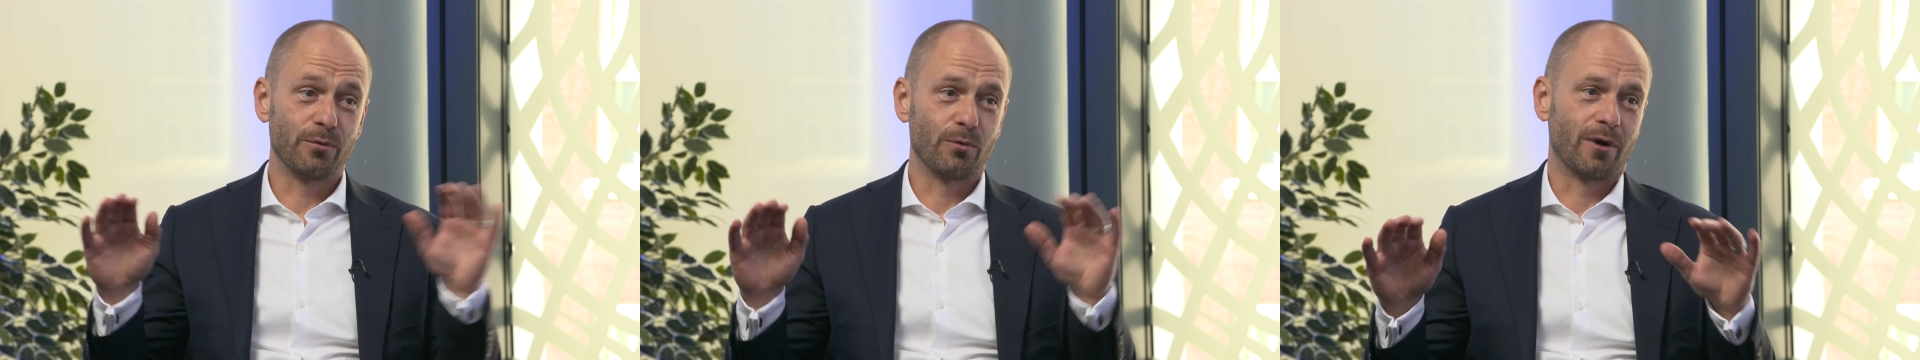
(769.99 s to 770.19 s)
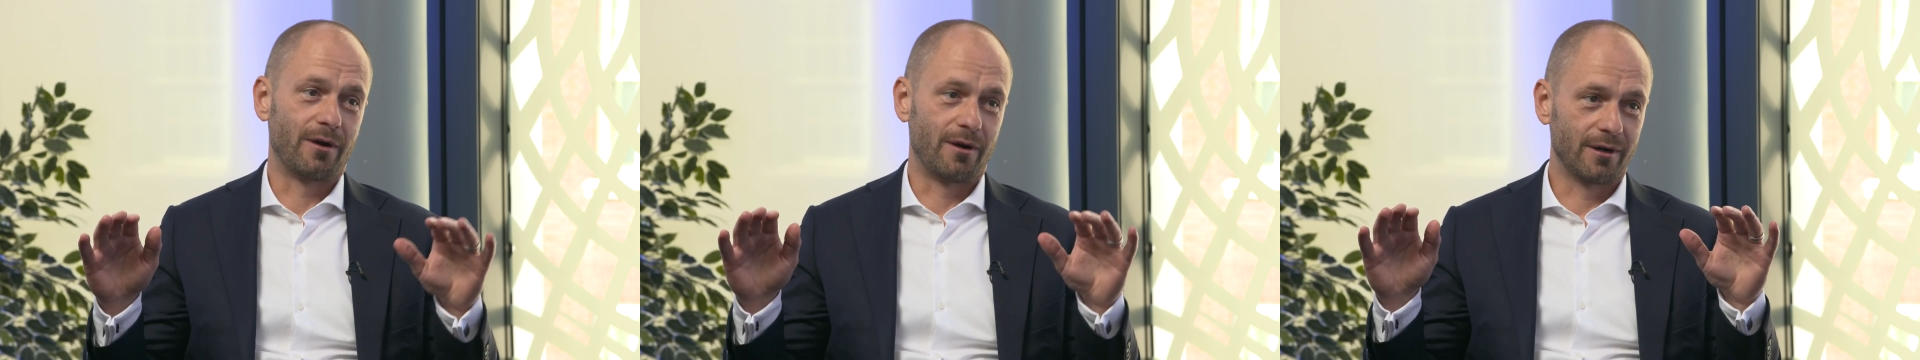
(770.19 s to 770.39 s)

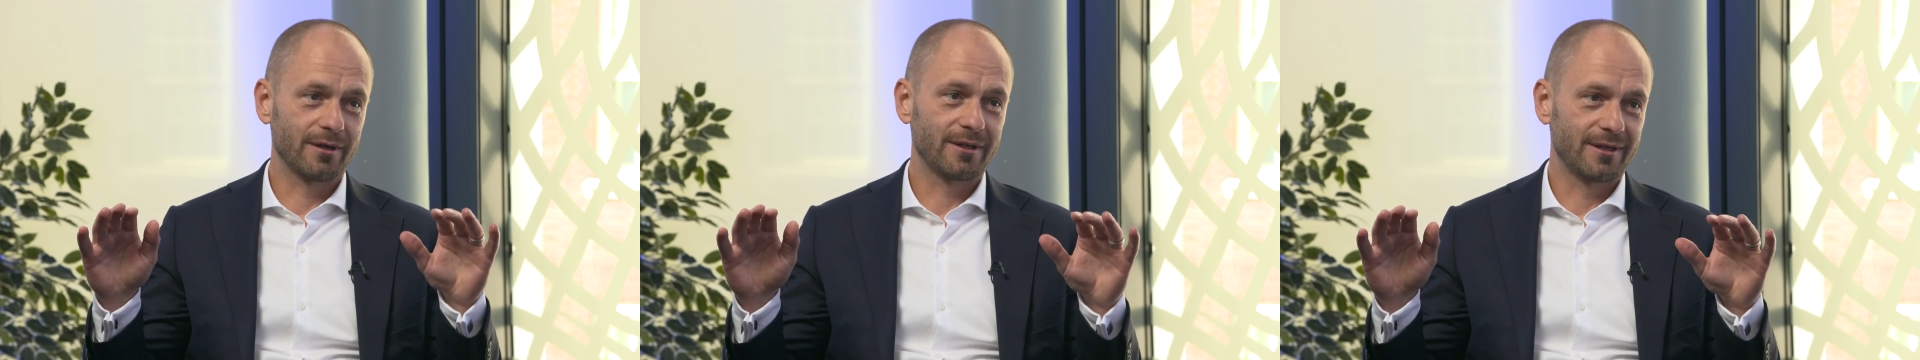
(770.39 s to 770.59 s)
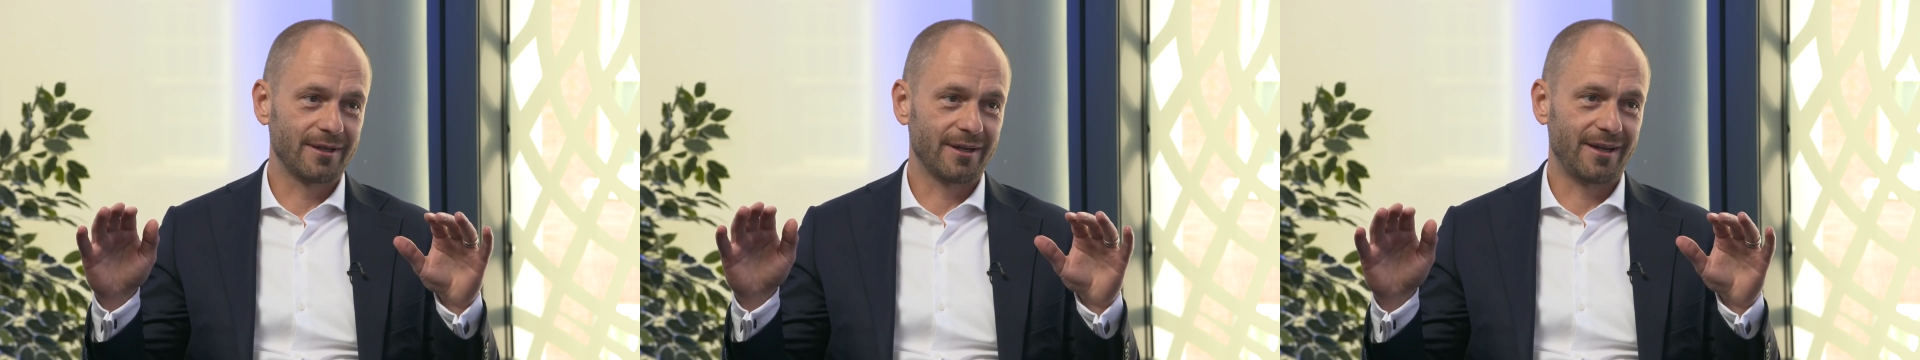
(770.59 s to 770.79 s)

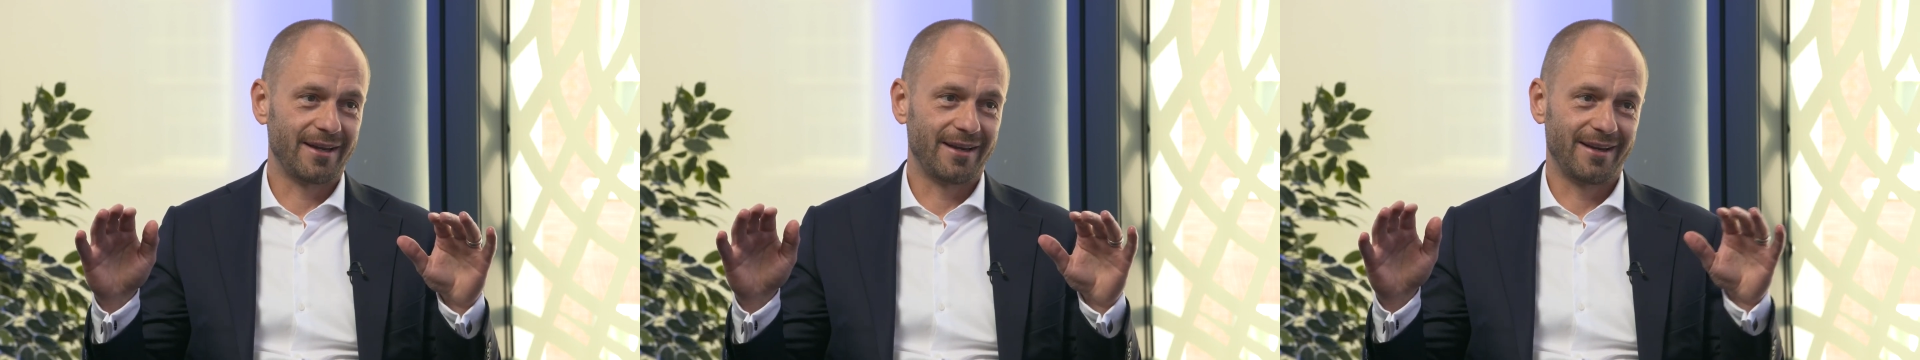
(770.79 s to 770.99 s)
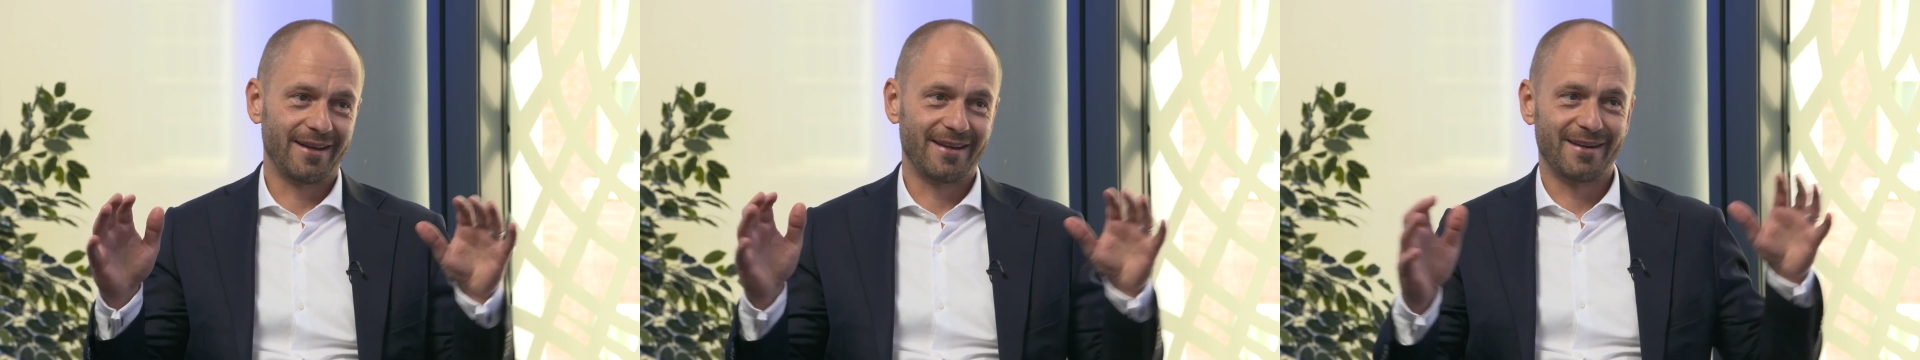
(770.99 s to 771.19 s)
work
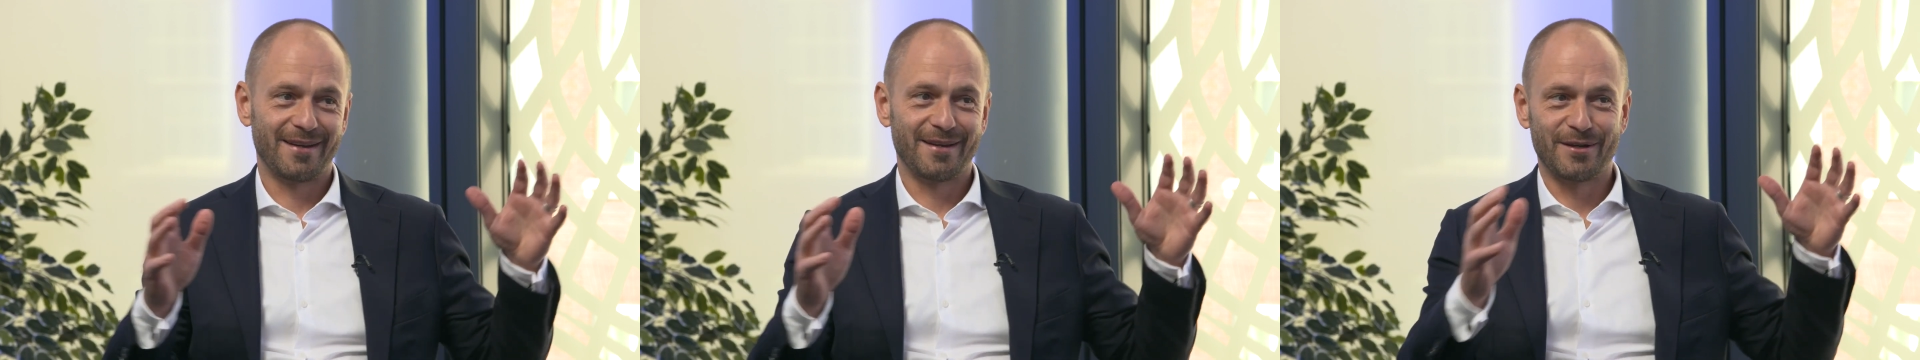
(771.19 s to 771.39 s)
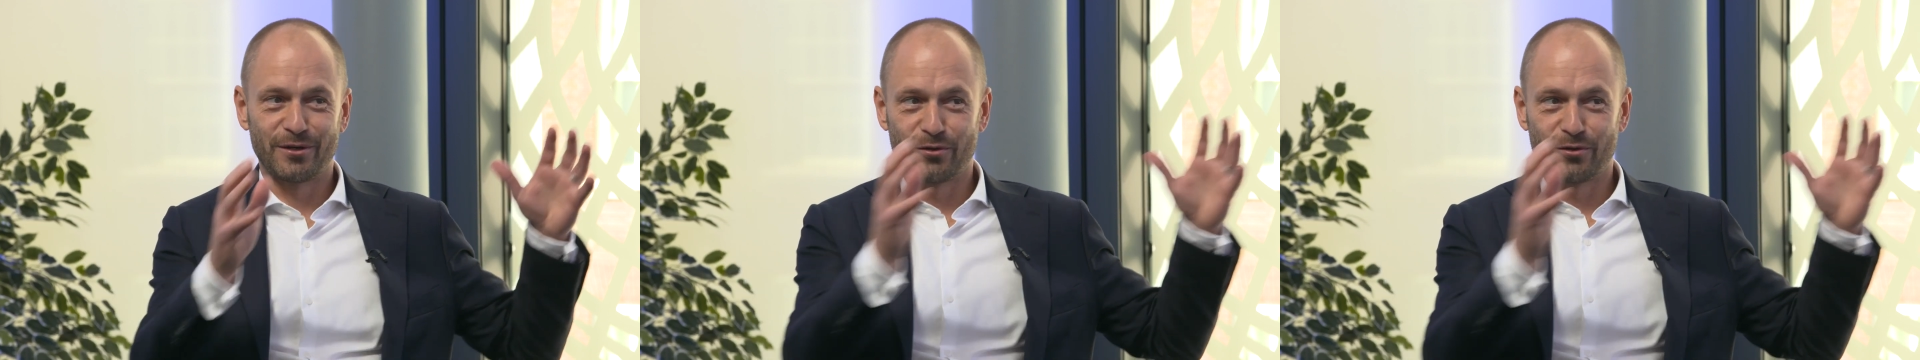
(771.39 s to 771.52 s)
in a